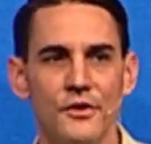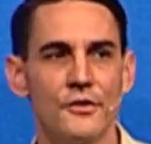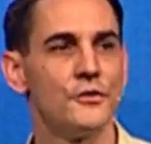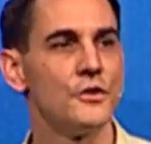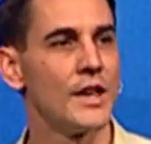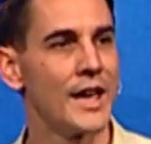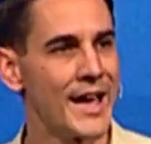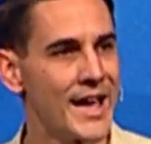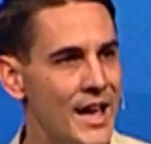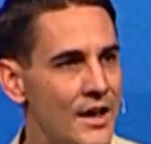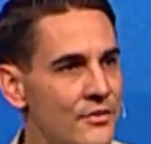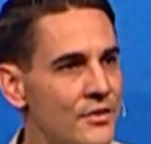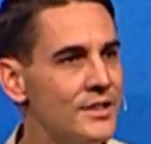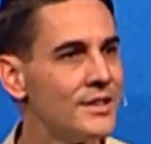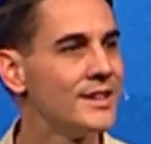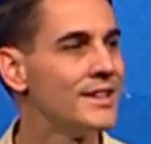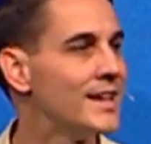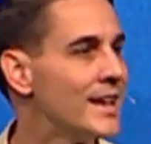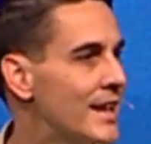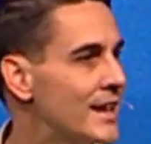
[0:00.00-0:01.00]
If you
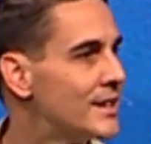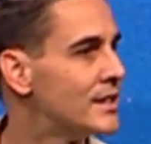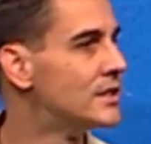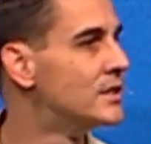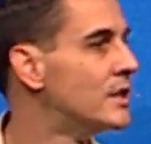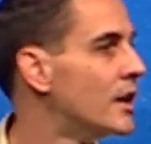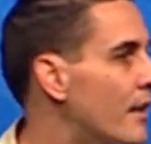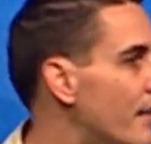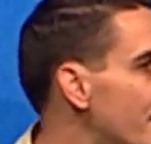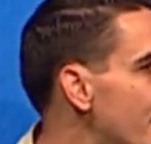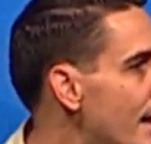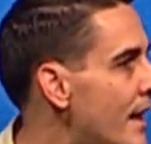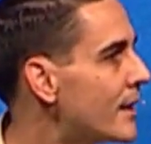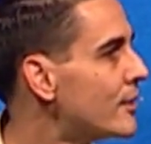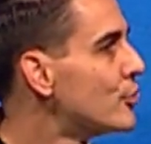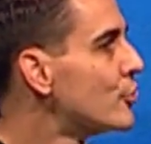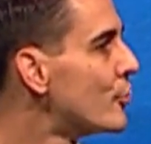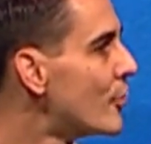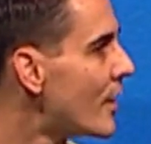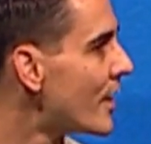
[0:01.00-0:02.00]
haven't yet done that,
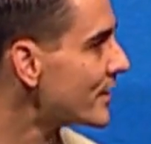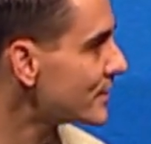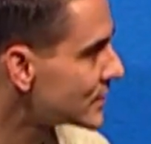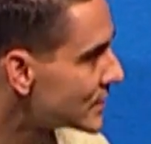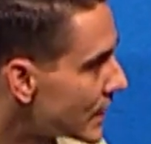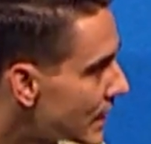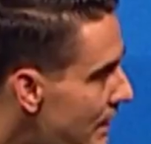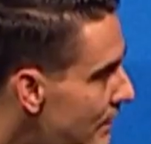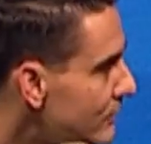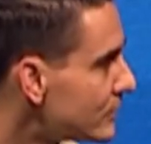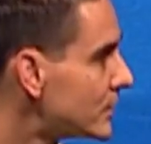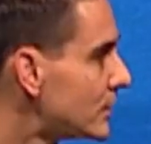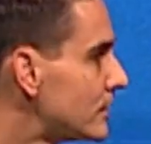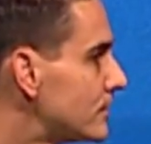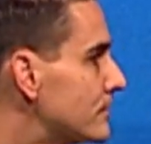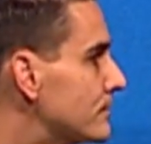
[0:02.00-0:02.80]
you're not saved.